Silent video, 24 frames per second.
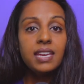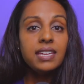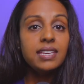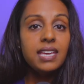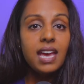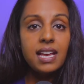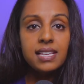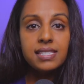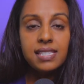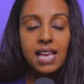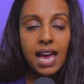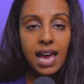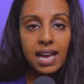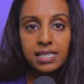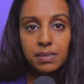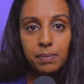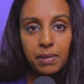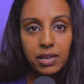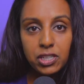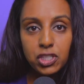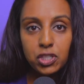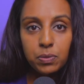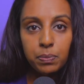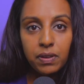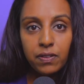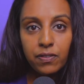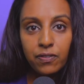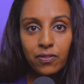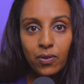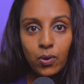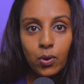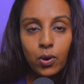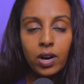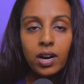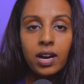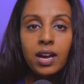Yes, as mentioned
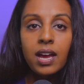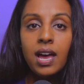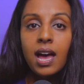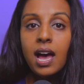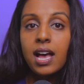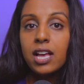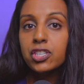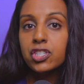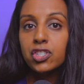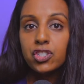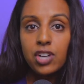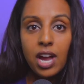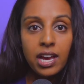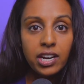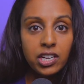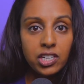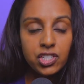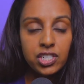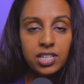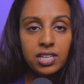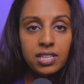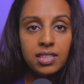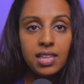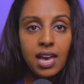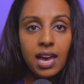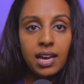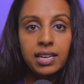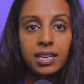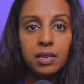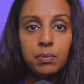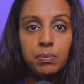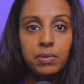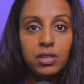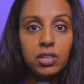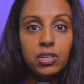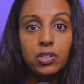before, a strategy that
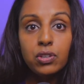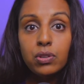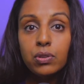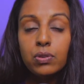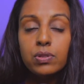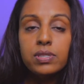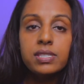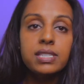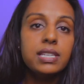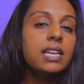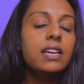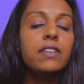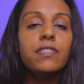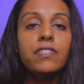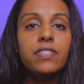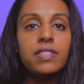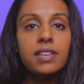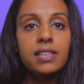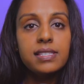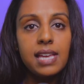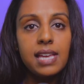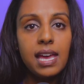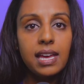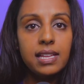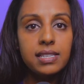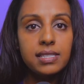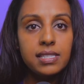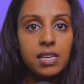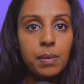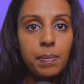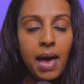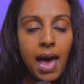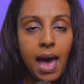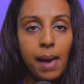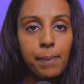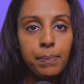can be used if this ends up
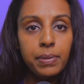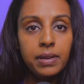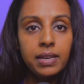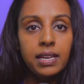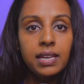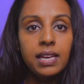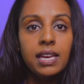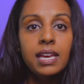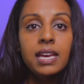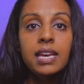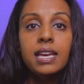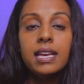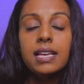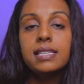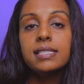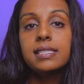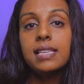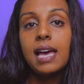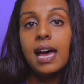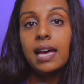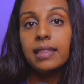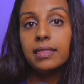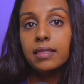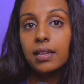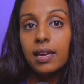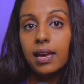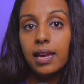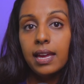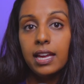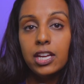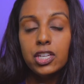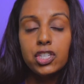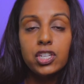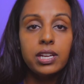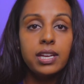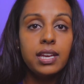happening is that the
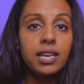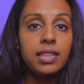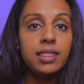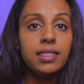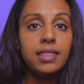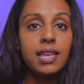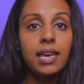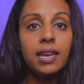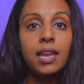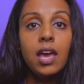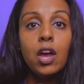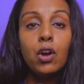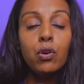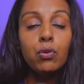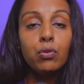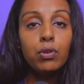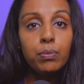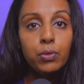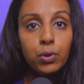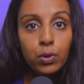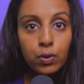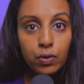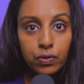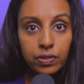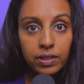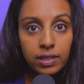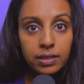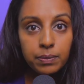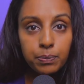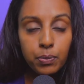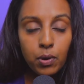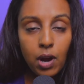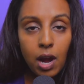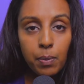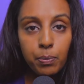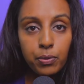agent can then remove the
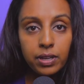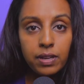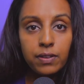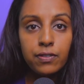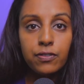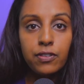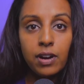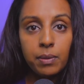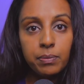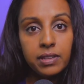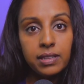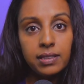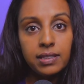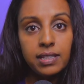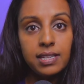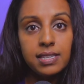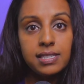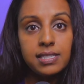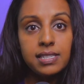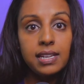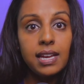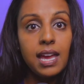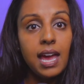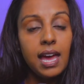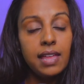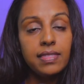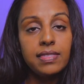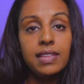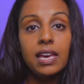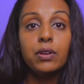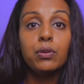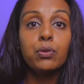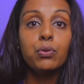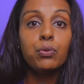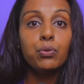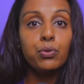property from the listing and
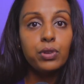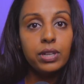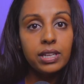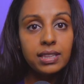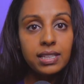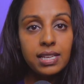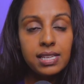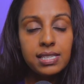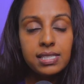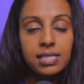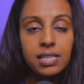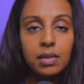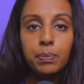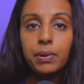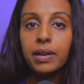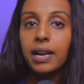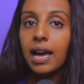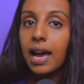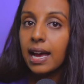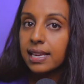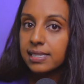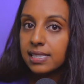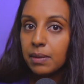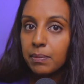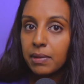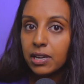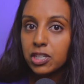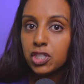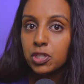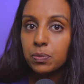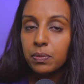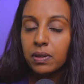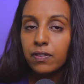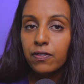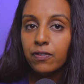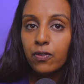then relist it. But as I mentioned
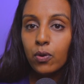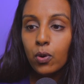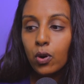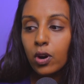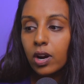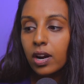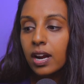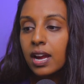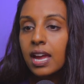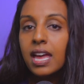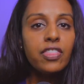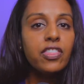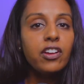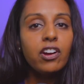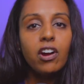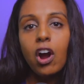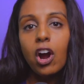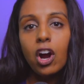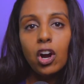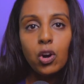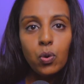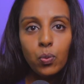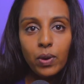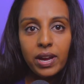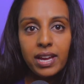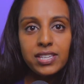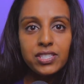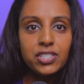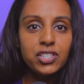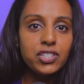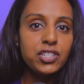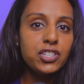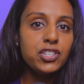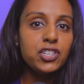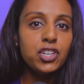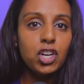before, there are ways to
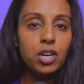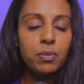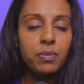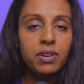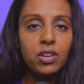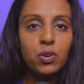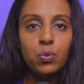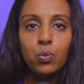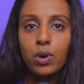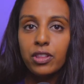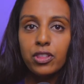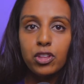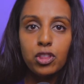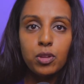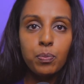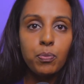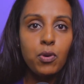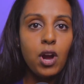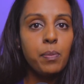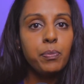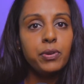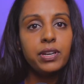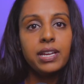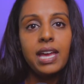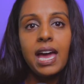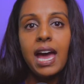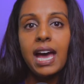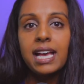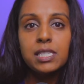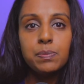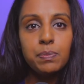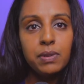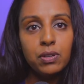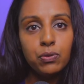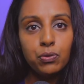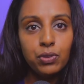determine whether the property has
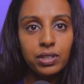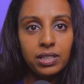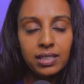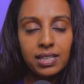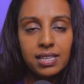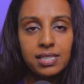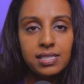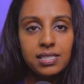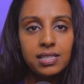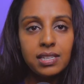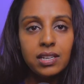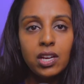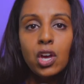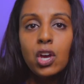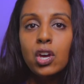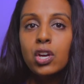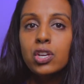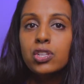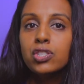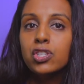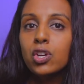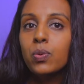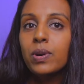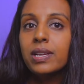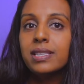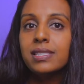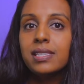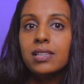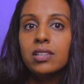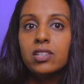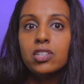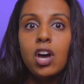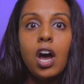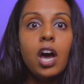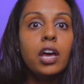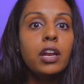been relisted. So it's
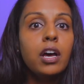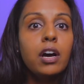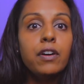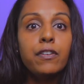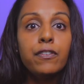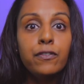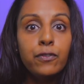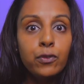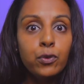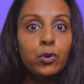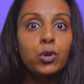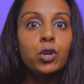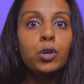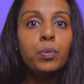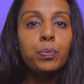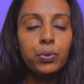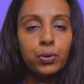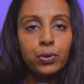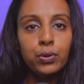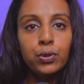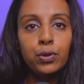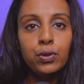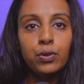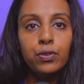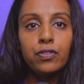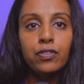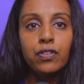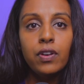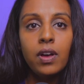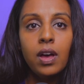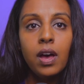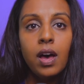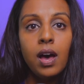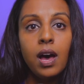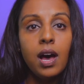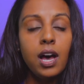not a foolproof
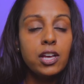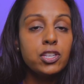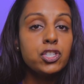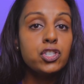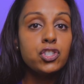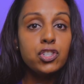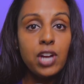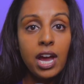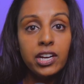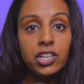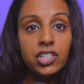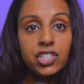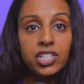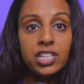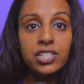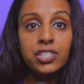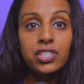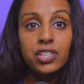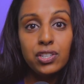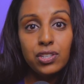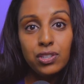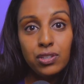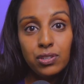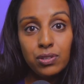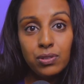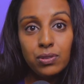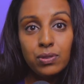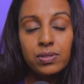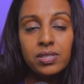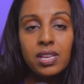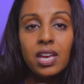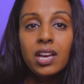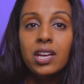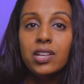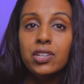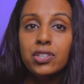strategy to use
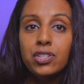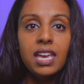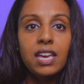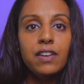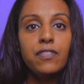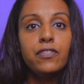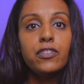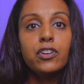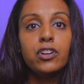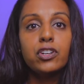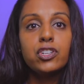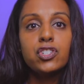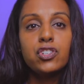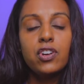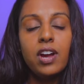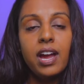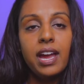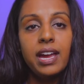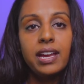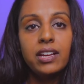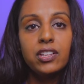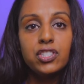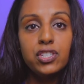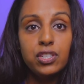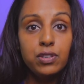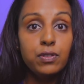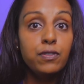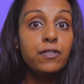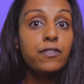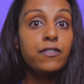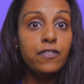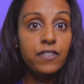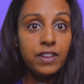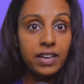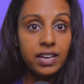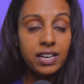if you're trying to
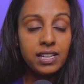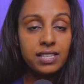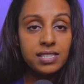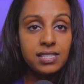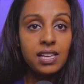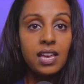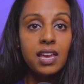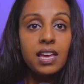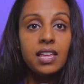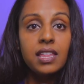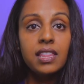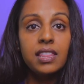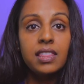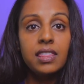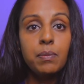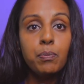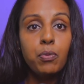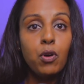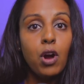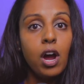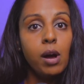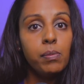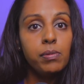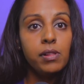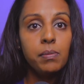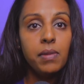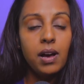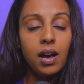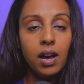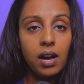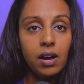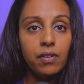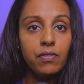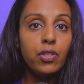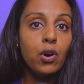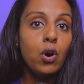fix the problem
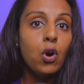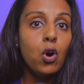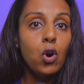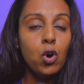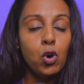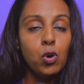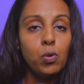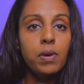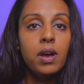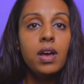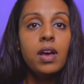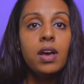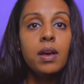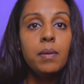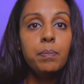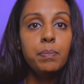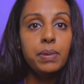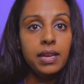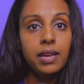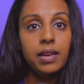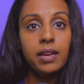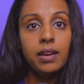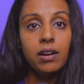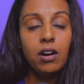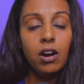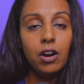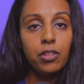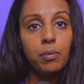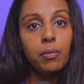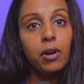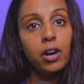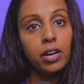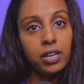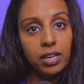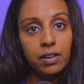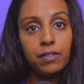of the home being on the
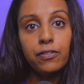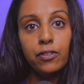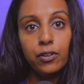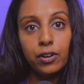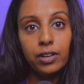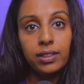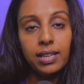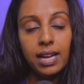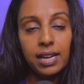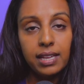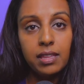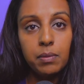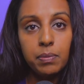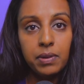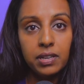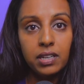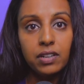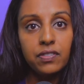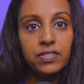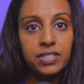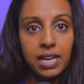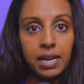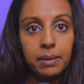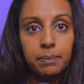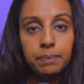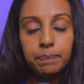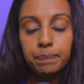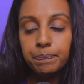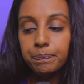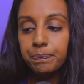market for a lengthy period of time.